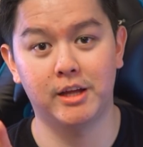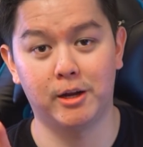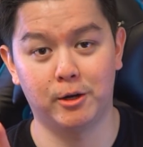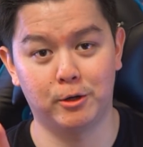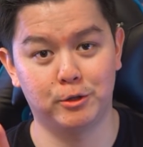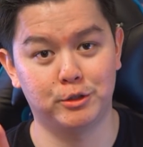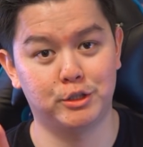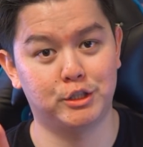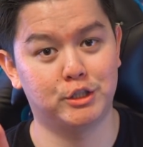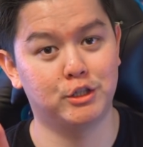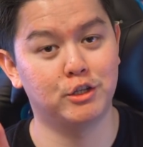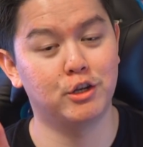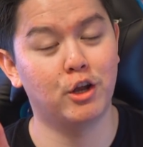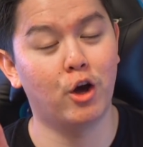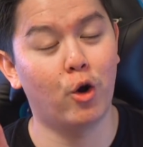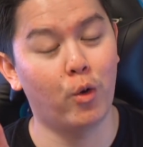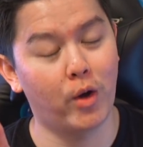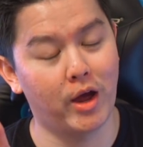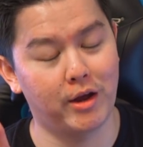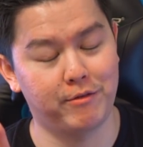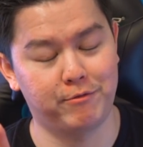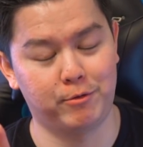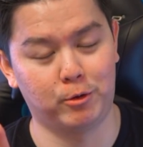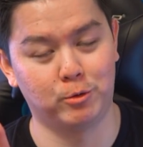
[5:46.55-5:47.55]
There's
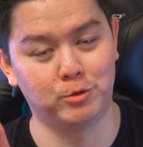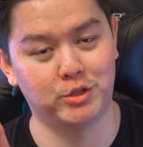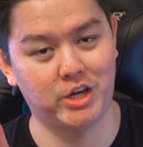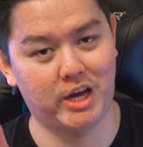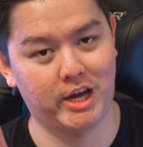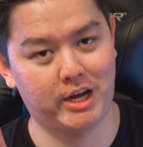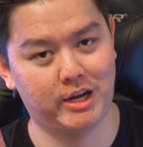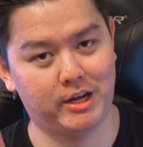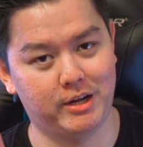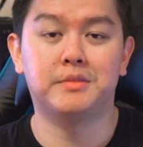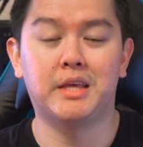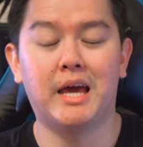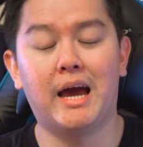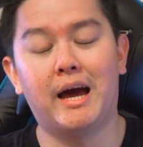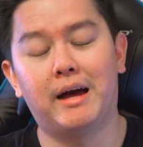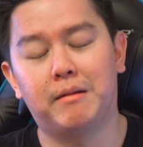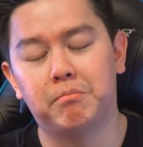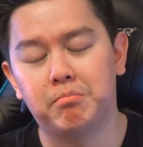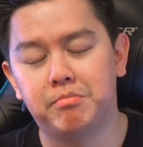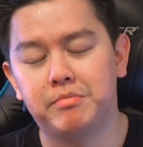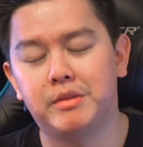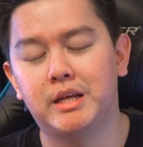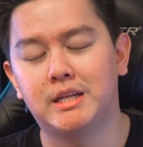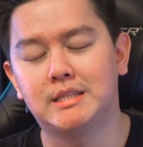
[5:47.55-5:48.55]
no headphone jack.
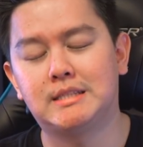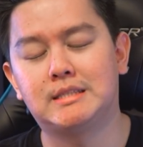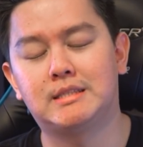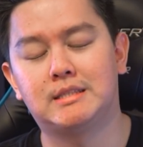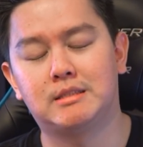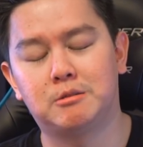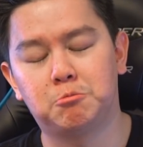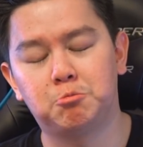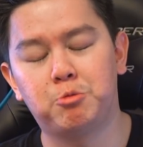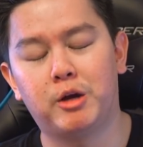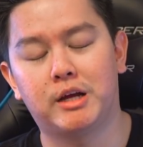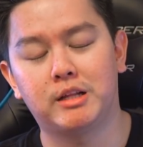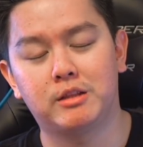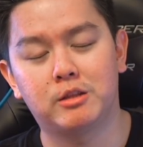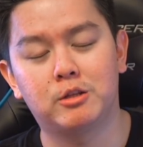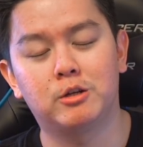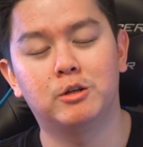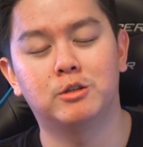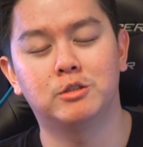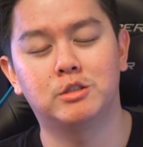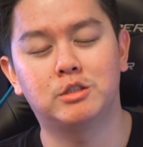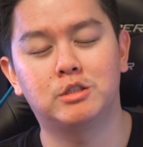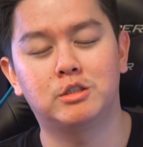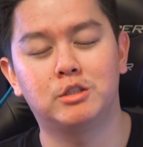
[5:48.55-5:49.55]
Yeah, that's right.
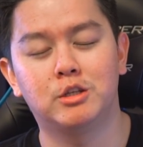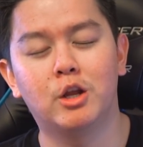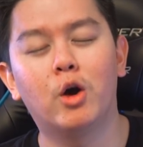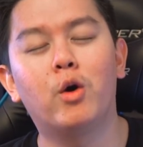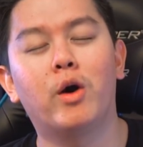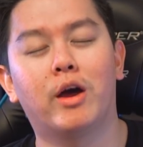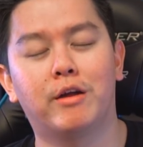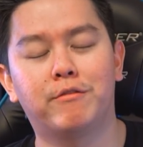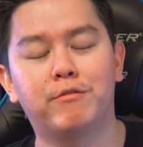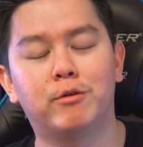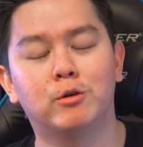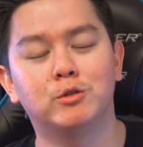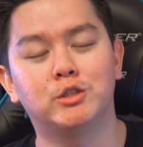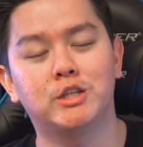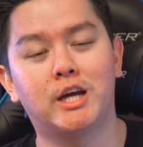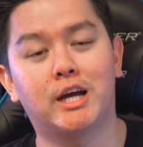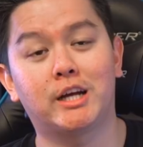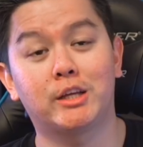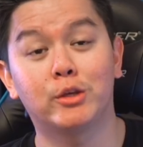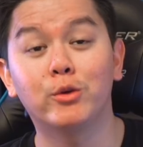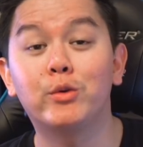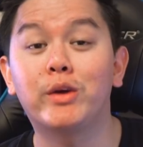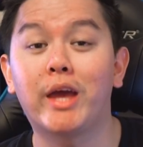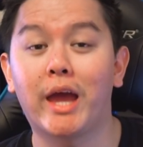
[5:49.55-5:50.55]
There's no headphone
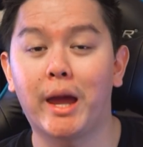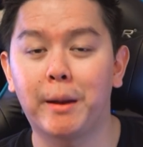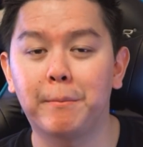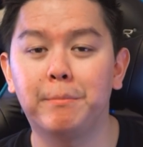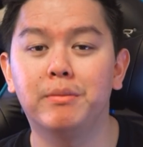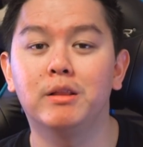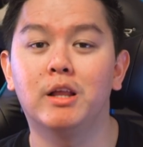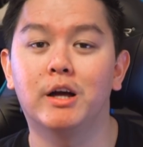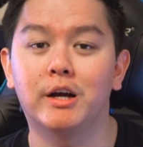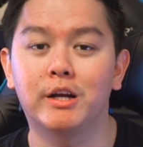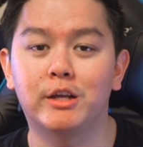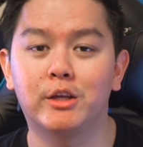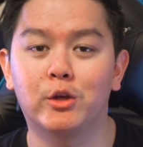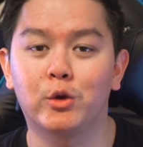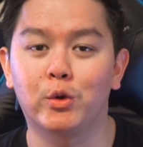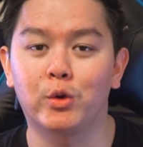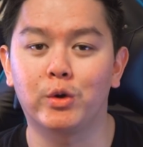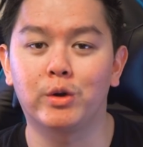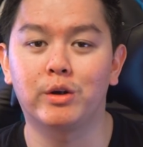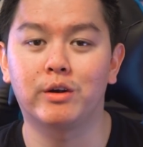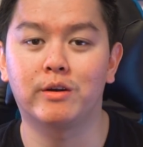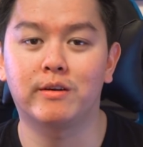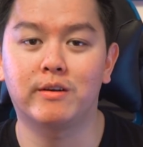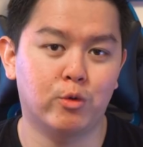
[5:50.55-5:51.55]
jack. You can't plug
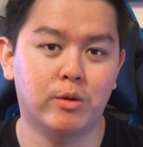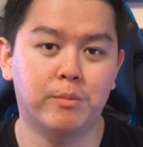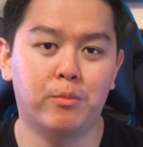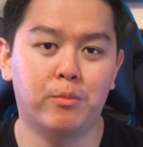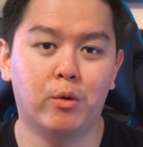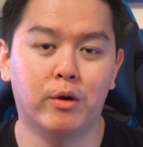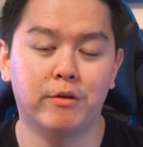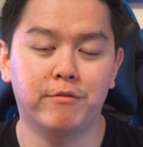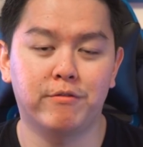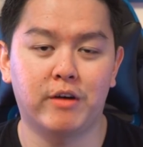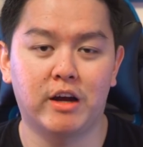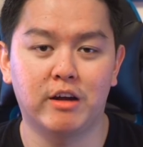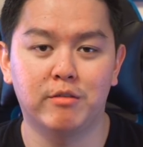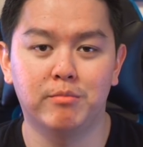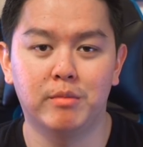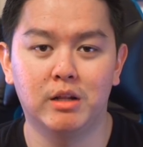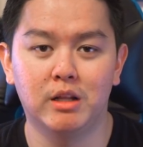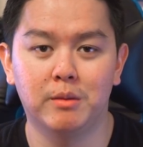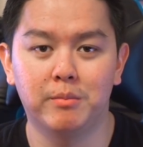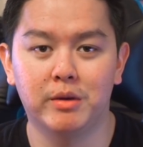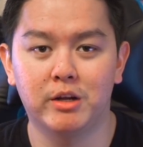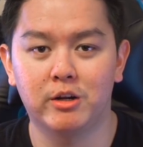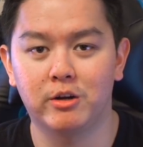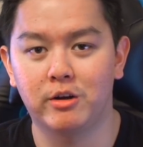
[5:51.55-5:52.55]
your
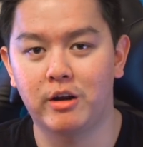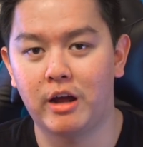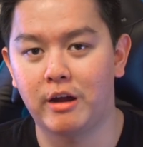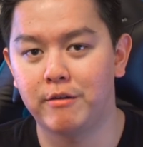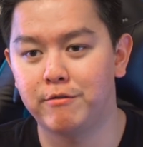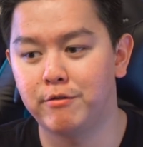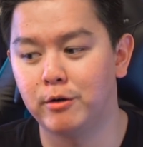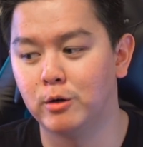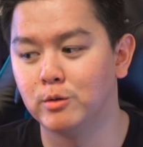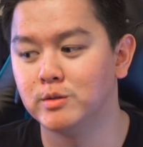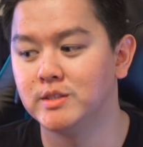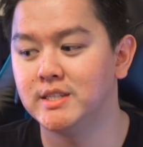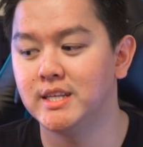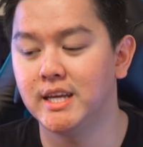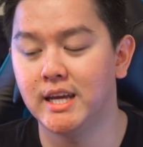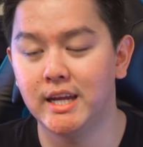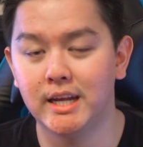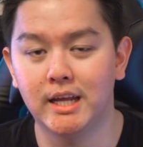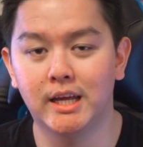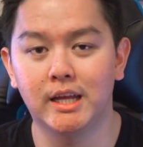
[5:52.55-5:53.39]
3.5mm headphones in